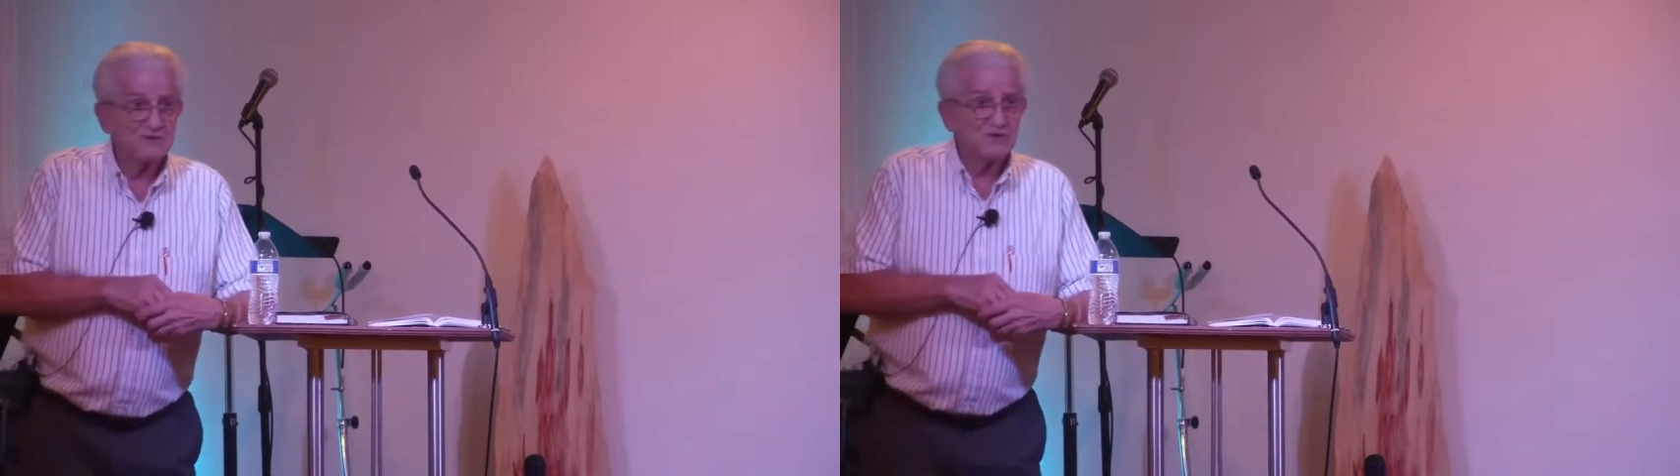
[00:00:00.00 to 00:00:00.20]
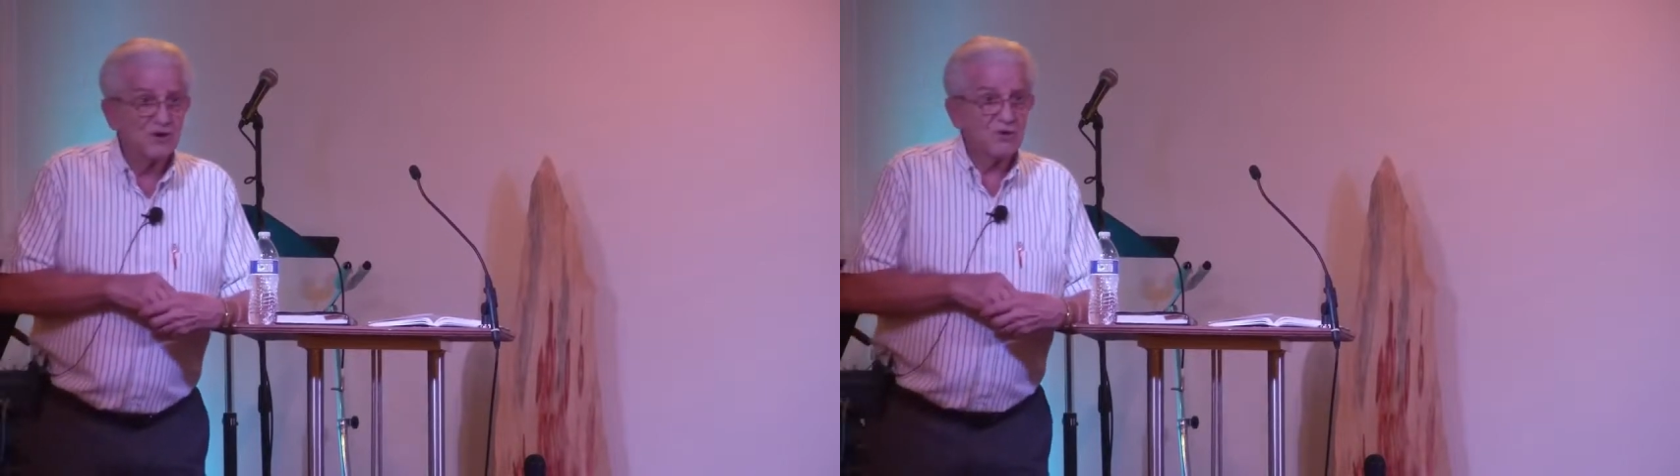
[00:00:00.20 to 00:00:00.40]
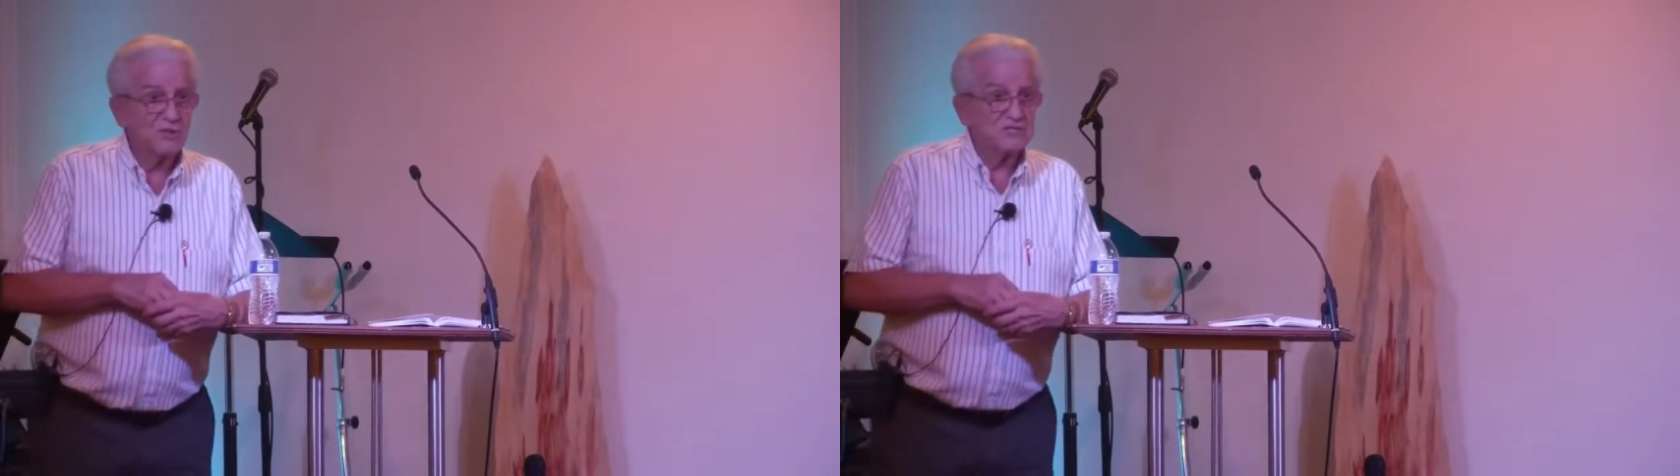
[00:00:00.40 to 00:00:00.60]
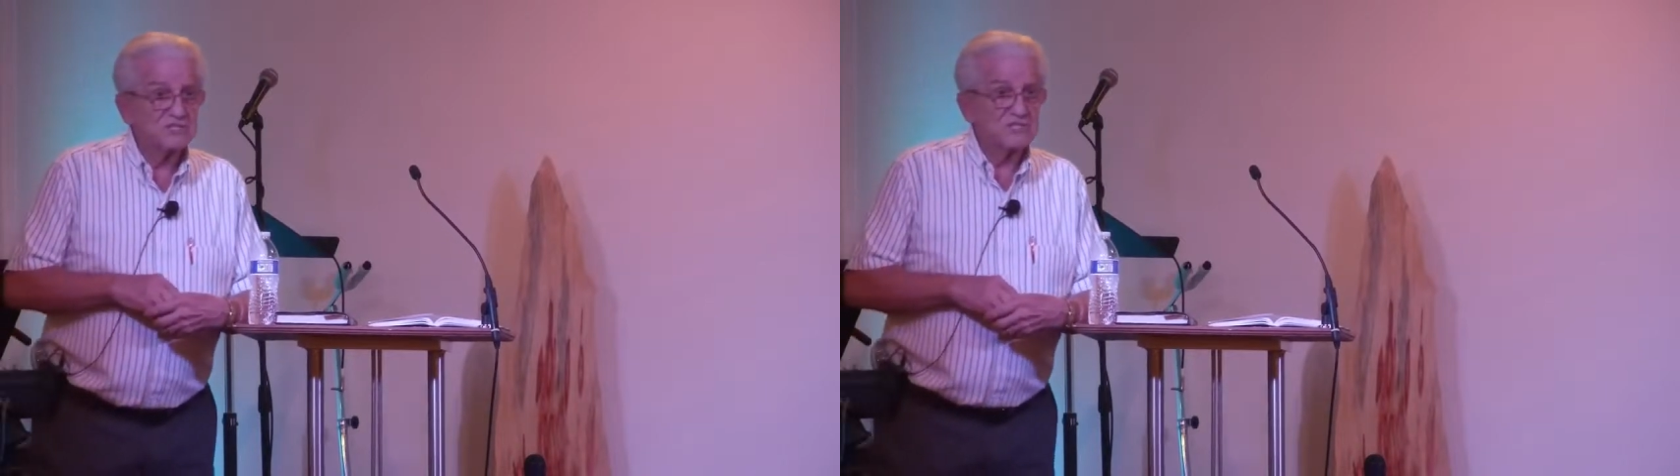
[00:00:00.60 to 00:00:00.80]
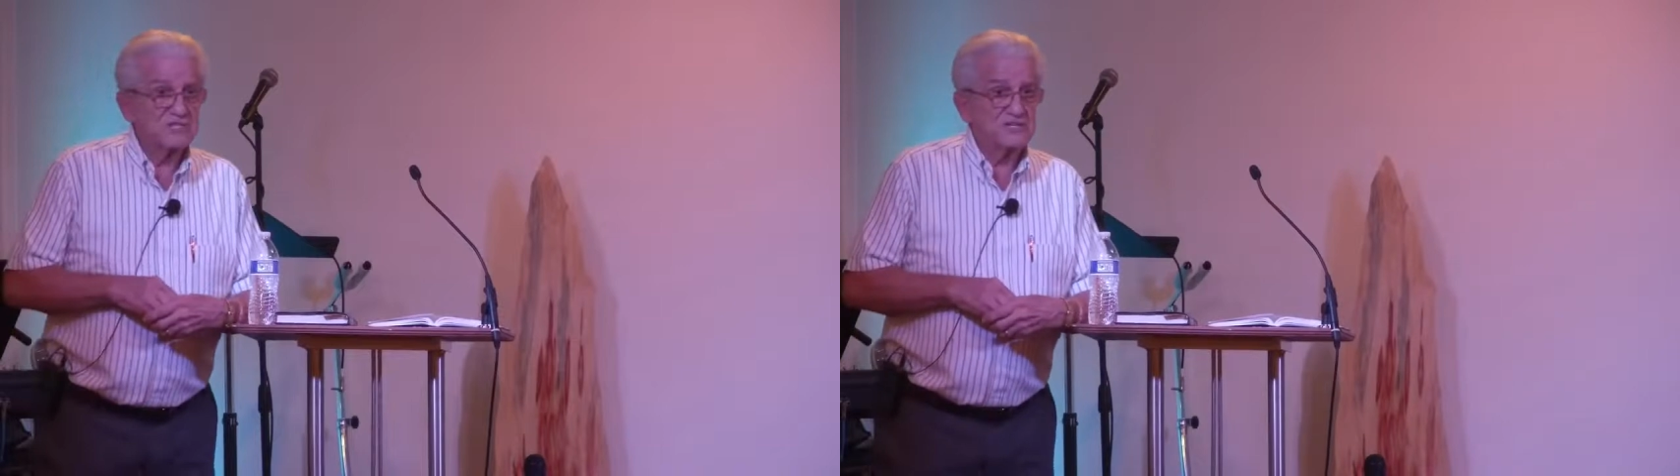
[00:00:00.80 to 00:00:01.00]
No one
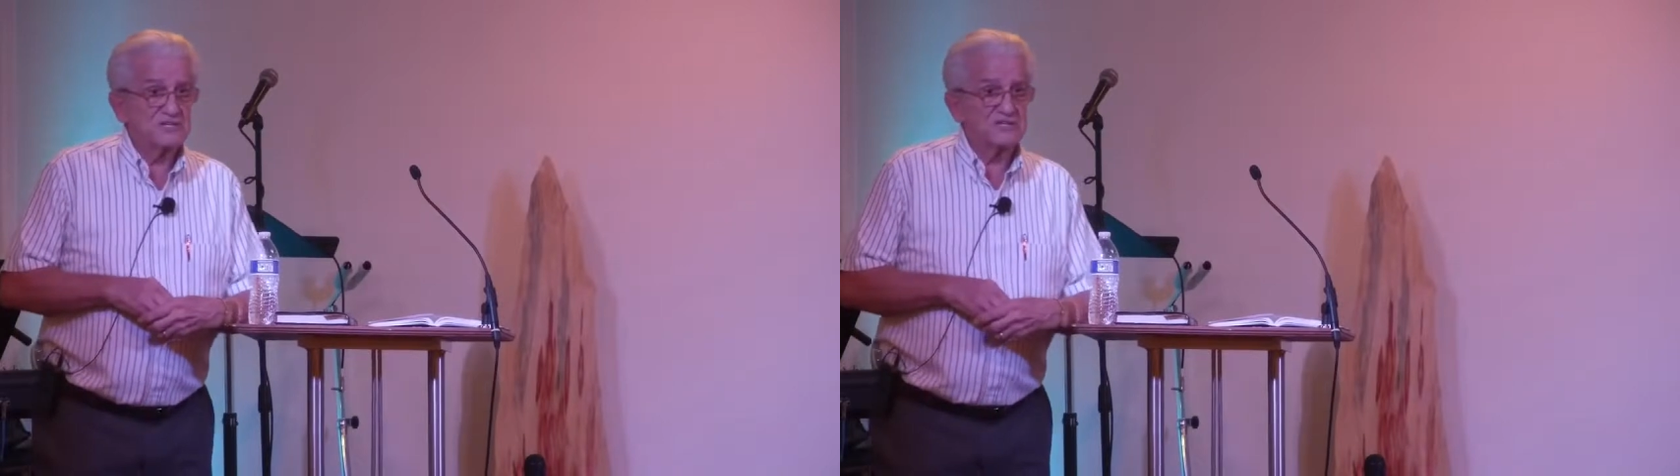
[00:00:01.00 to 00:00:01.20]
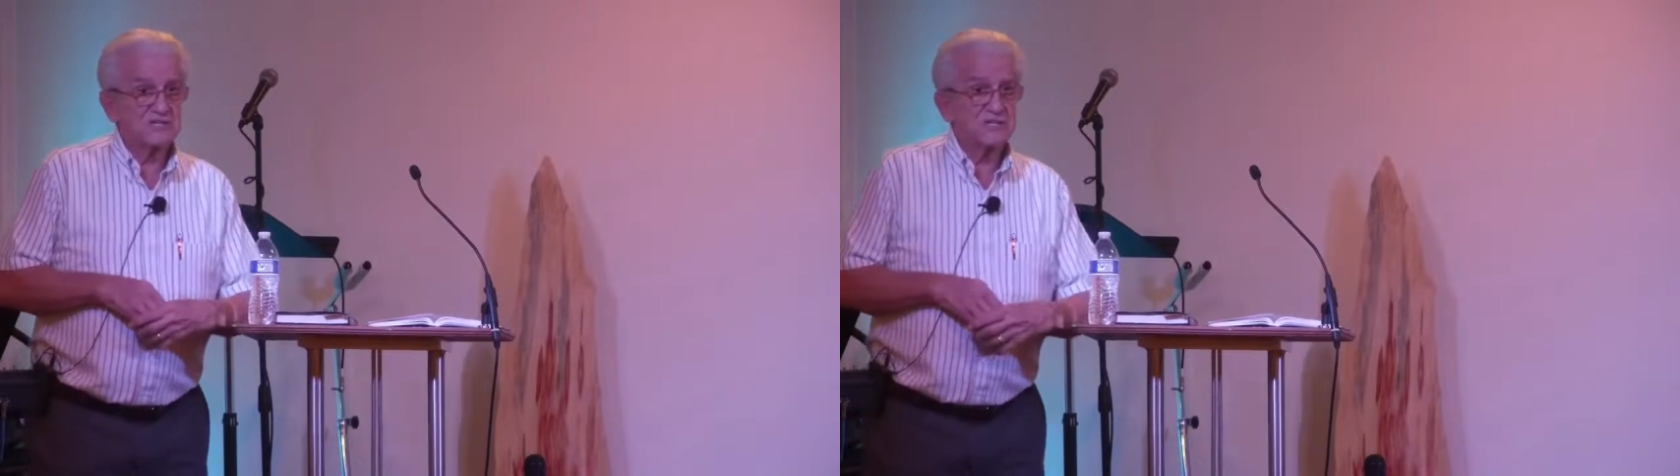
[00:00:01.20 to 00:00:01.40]
sees